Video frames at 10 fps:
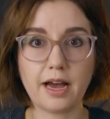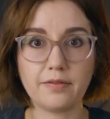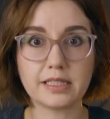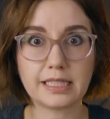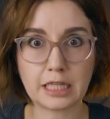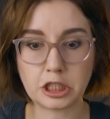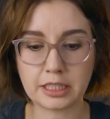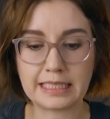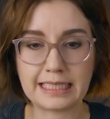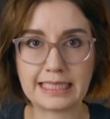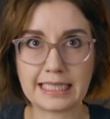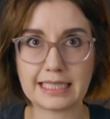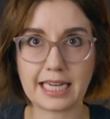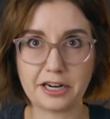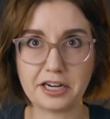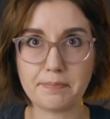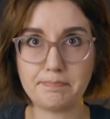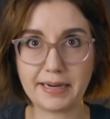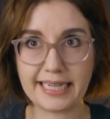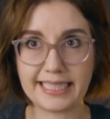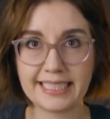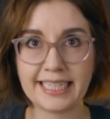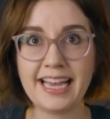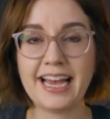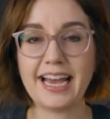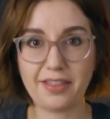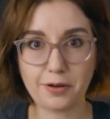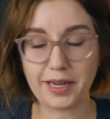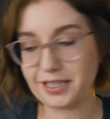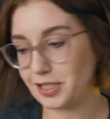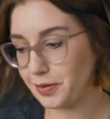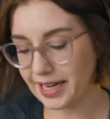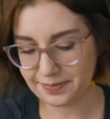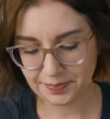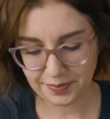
have in such a dense area, but I think we can do it.